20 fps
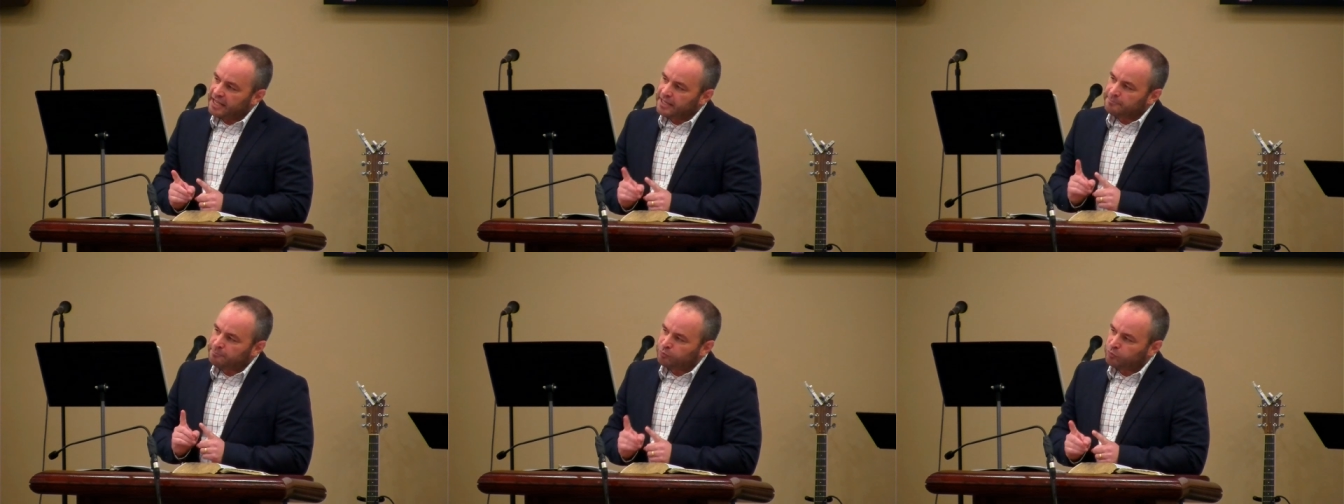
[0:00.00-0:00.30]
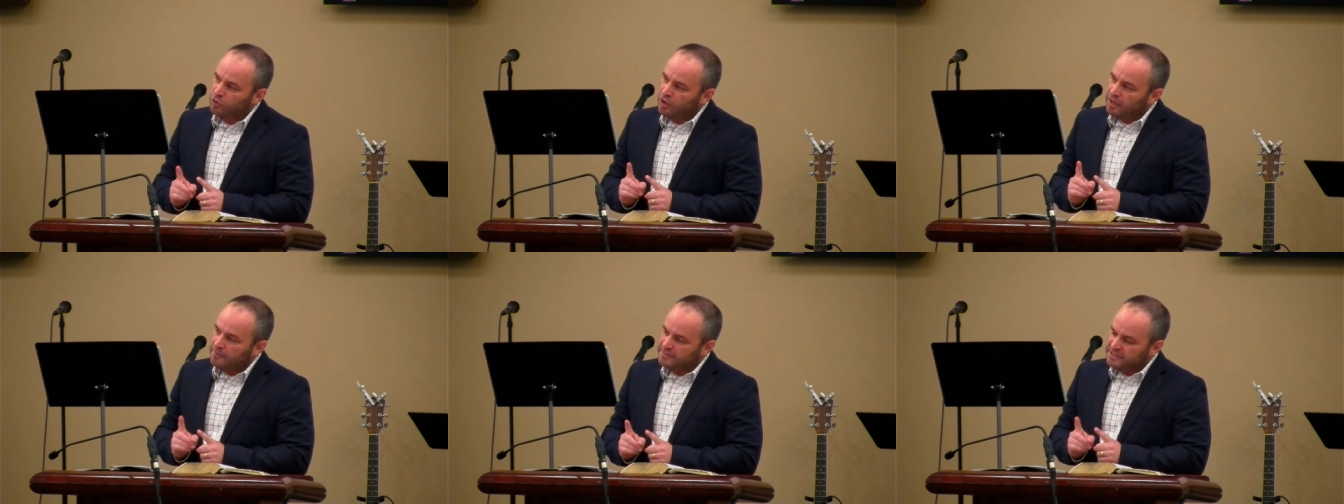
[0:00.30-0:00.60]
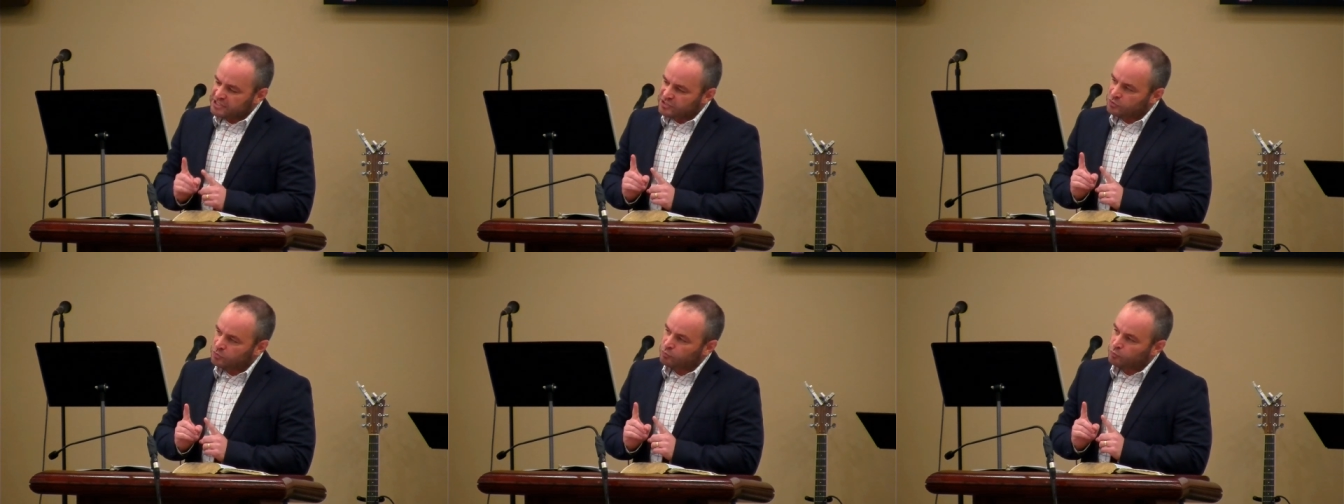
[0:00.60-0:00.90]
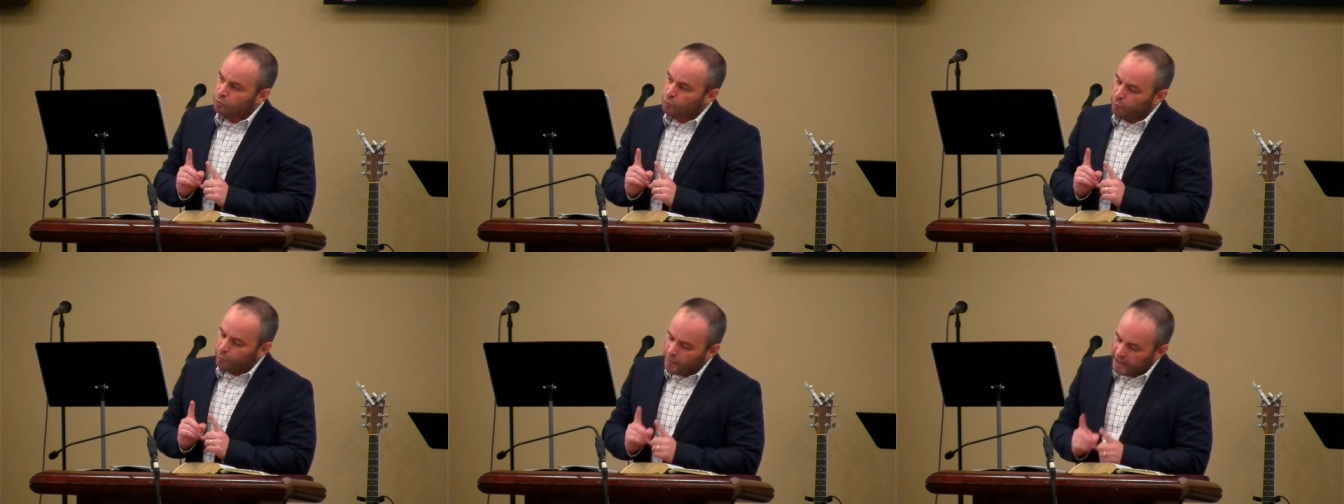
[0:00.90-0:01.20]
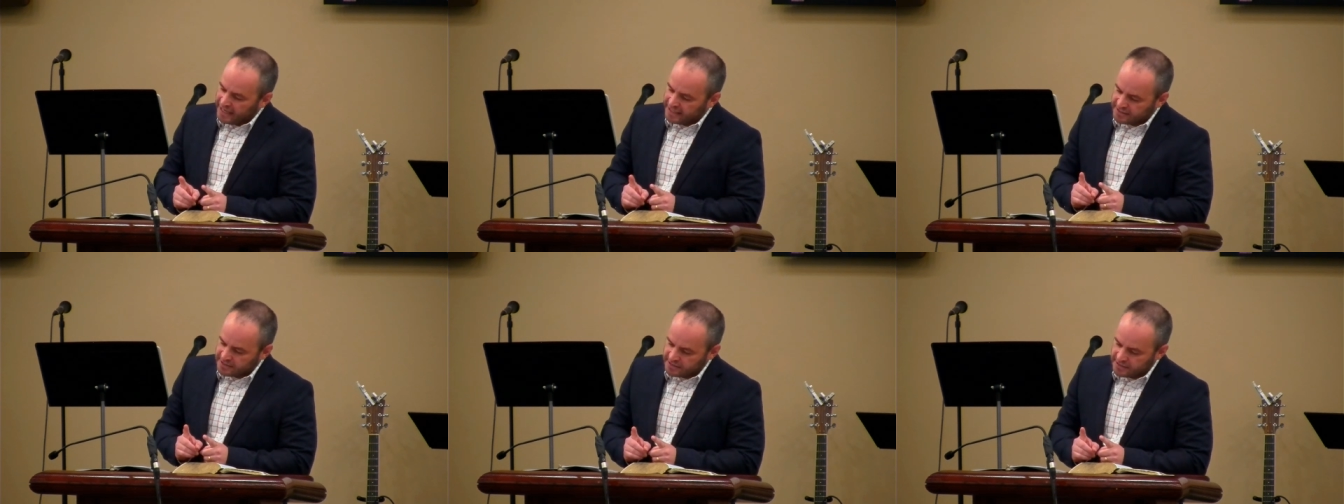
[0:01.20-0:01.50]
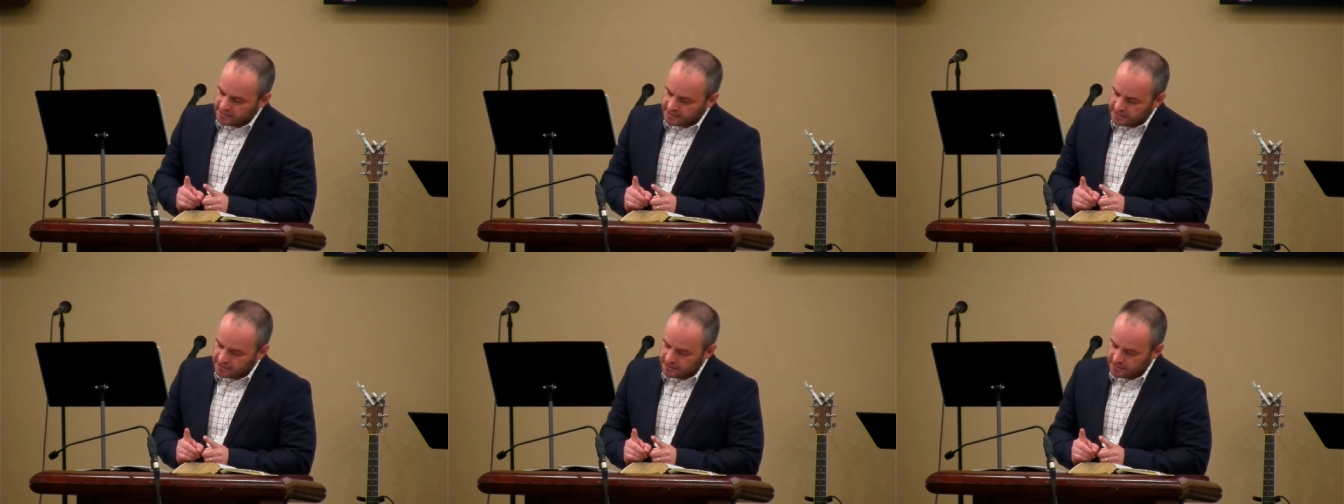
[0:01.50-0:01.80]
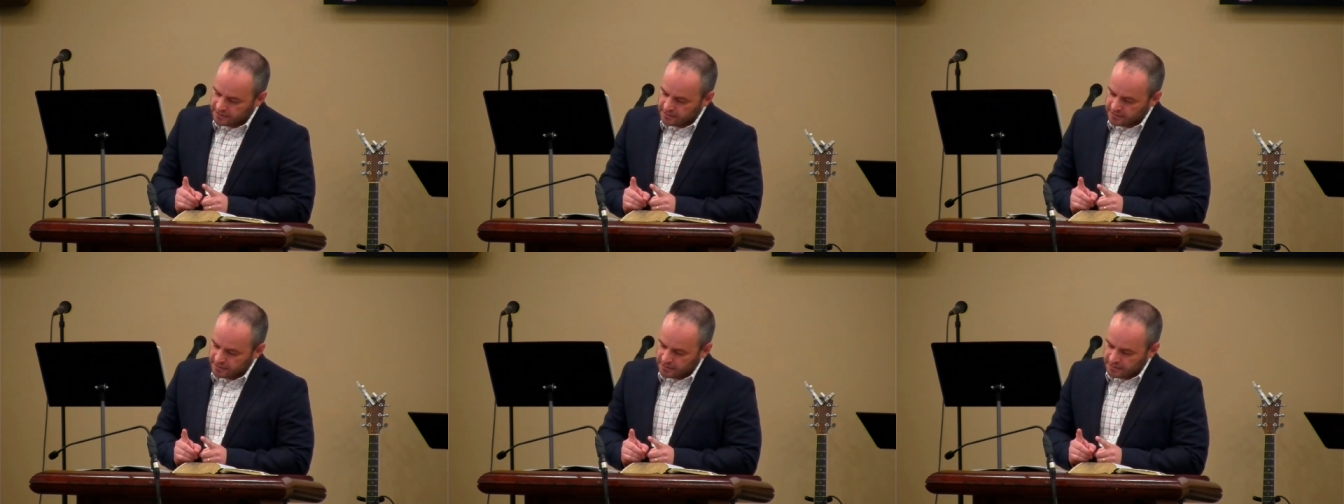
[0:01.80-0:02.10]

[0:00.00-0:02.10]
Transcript: had promised rest